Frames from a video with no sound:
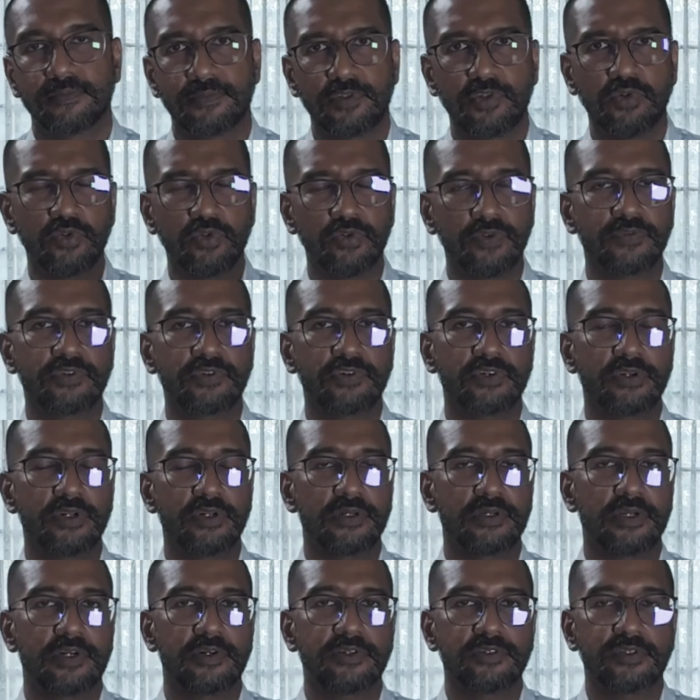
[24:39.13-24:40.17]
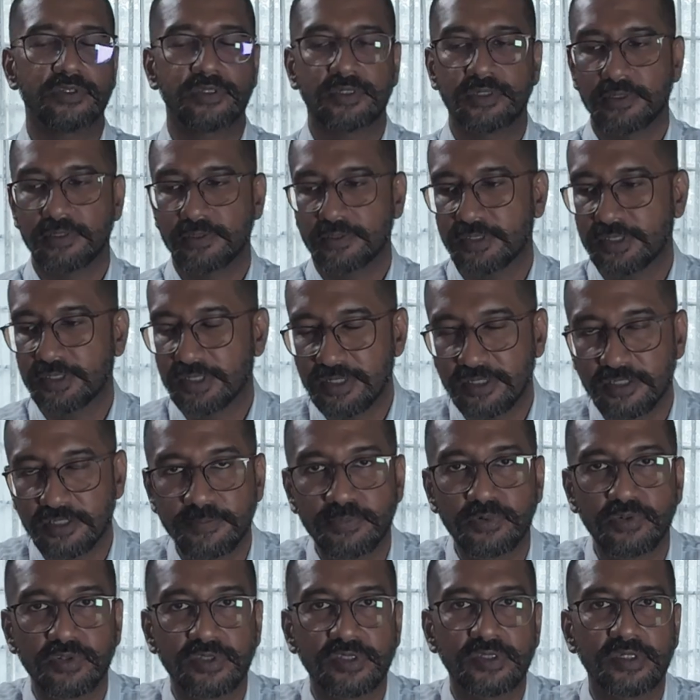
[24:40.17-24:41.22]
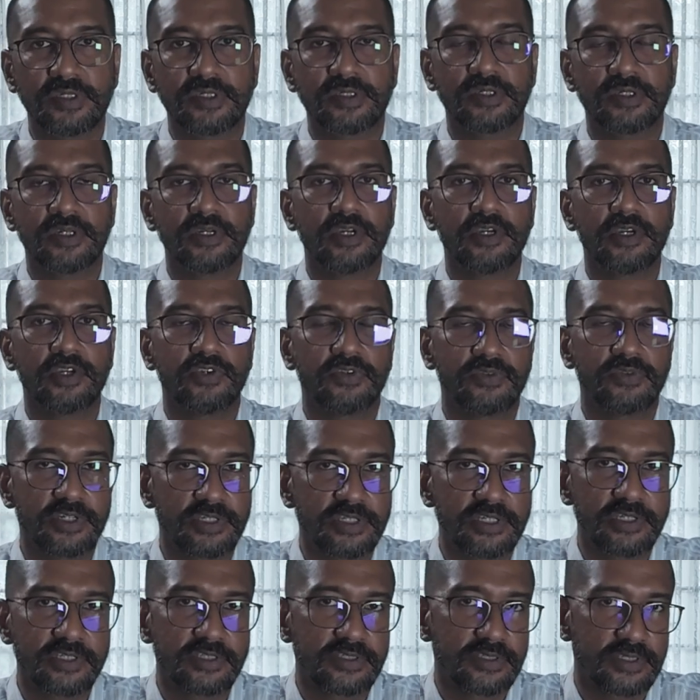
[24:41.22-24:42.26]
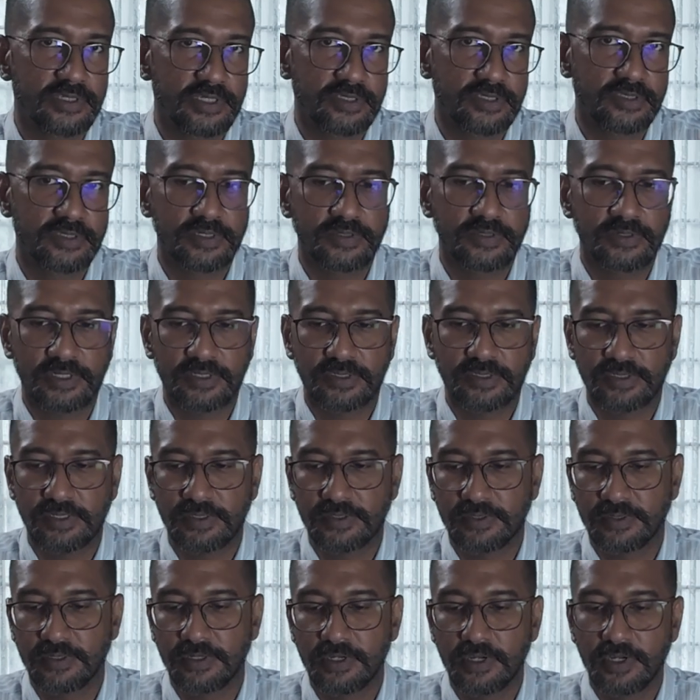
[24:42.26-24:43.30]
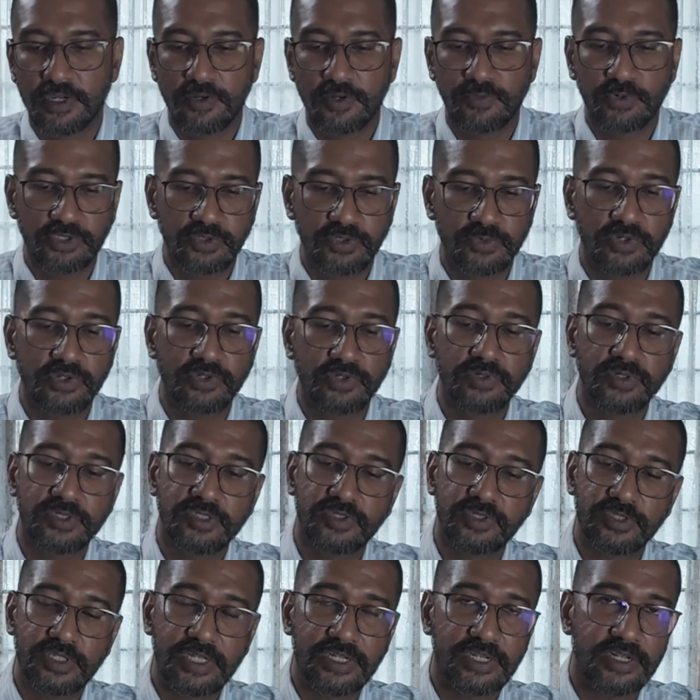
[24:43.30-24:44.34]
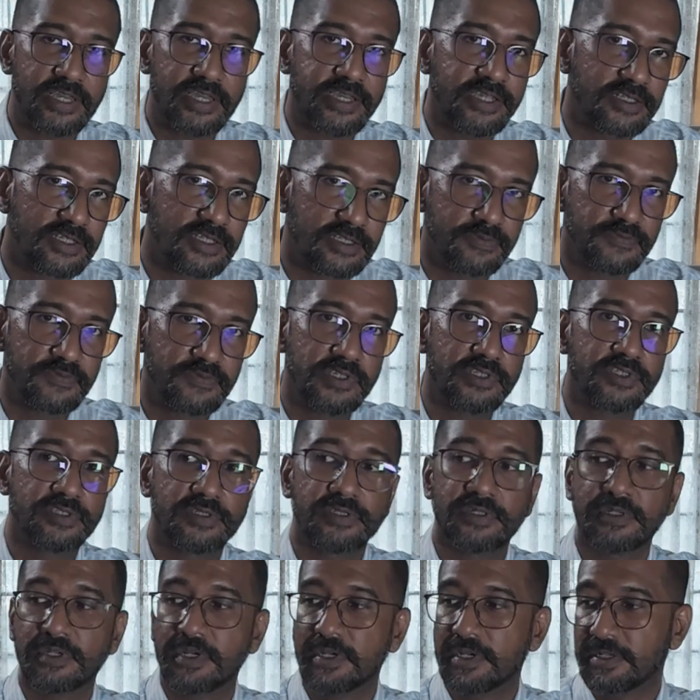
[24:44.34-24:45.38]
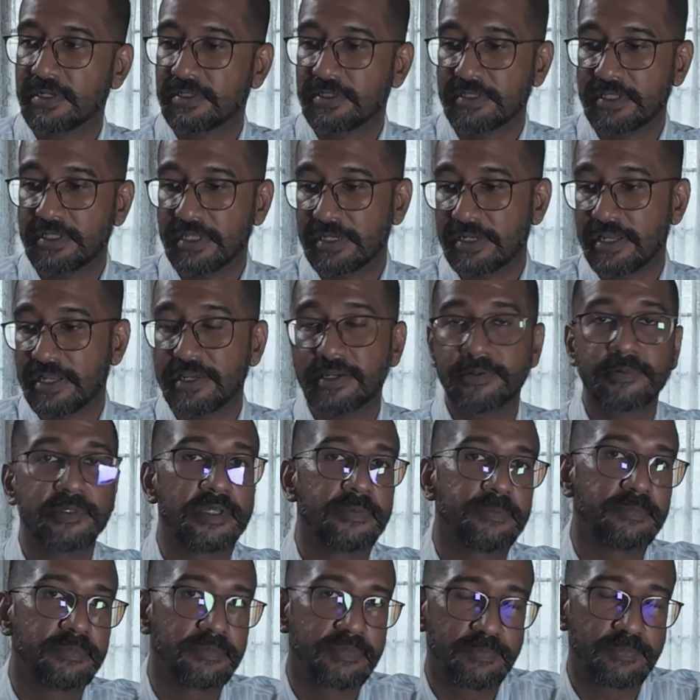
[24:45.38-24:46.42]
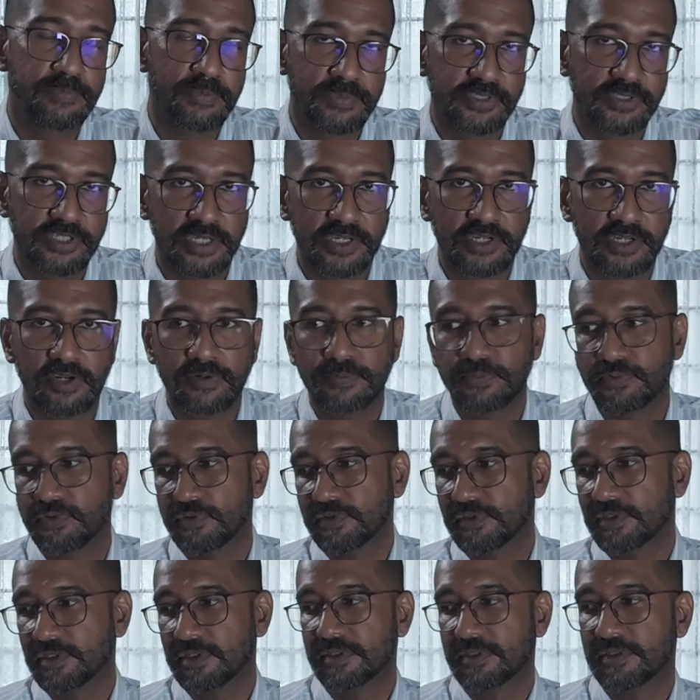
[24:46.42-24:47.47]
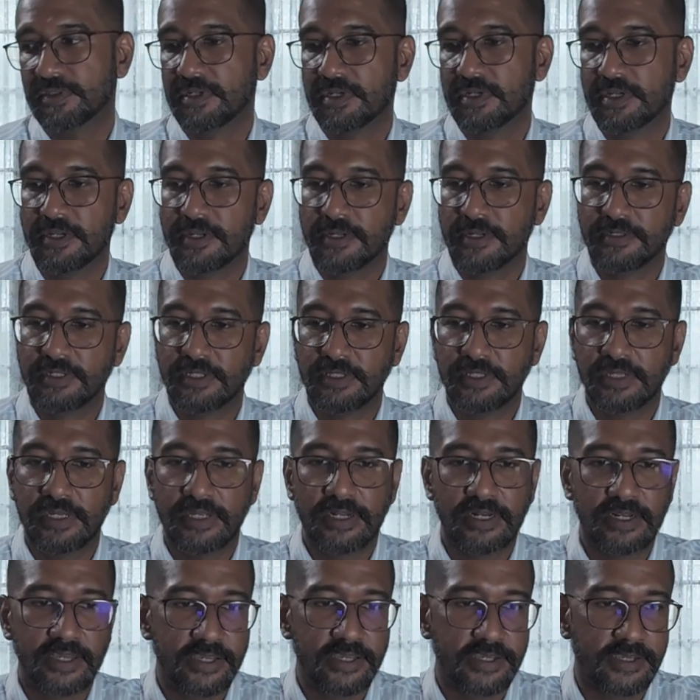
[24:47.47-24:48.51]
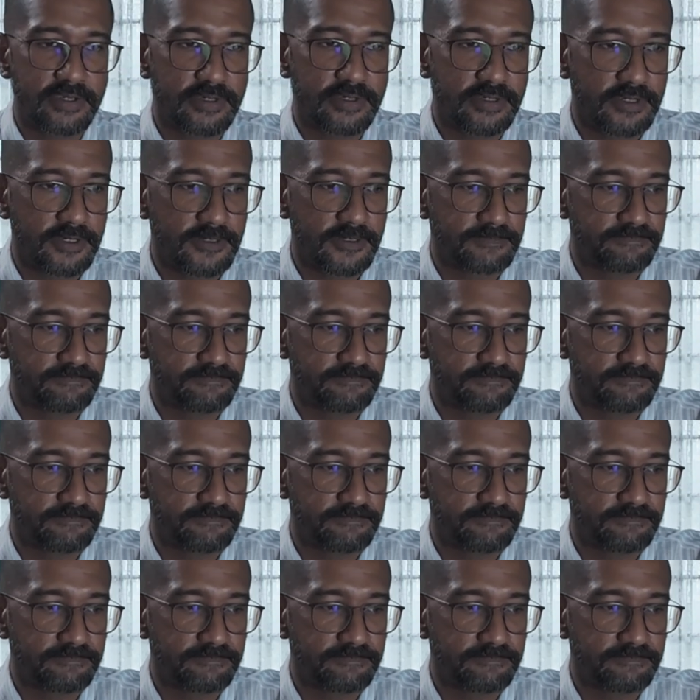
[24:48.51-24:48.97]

your overall, how do you say, sales process, your retention, etc., etc. What you want to know is, do they like this feature? Did they like the checkout process? Did they like,